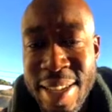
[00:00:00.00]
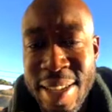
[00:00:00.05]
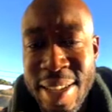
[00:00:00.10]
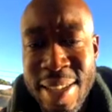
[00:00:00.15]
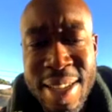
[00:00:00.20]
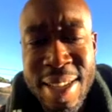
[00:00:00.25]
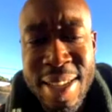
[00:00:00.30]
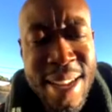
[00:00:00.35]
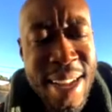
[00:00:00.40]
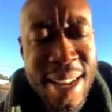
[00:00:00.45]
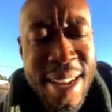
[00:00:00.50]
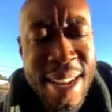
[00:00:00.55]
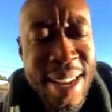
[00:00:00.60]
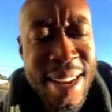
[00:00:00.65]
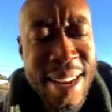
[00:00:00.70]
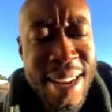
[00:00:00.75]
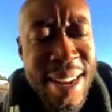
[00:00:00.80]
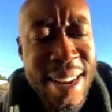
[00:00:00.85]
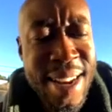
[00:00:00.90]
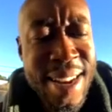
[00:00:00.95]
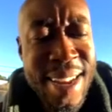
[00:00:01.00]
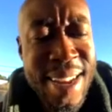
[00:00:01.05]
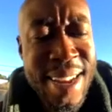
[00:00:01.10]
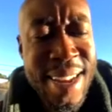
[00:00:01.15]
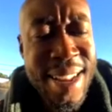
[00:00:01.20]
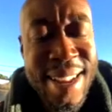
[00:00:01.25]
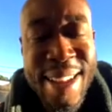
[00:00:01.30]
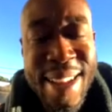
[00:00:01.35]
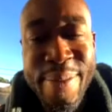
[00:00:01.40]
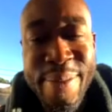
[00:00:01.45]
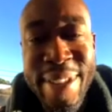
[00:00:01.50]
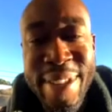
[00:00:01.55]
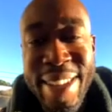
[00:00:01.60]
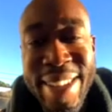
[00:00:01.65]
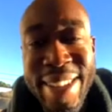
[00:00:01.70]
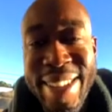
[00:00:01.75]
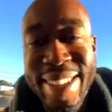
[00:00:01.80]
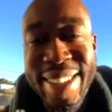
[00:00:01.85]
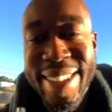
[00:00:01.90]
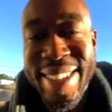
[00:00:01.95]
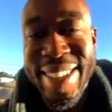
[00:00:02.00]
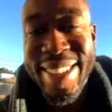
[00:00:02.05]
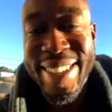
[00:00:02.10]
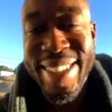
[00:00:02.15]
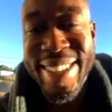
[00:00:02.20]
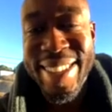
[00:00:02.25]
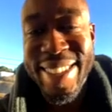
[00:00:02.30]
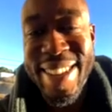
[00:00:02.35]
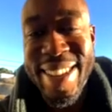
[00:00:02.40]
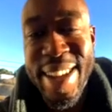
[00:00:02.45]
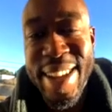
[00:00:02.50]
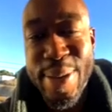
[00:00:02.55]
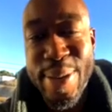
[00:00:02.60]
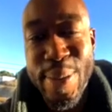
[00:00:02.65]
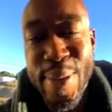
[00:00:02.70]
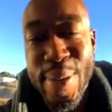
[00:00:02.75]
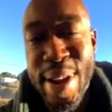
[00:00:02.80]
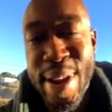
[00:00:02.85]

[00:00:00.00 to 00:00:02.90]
Nah, not me. Not the rap.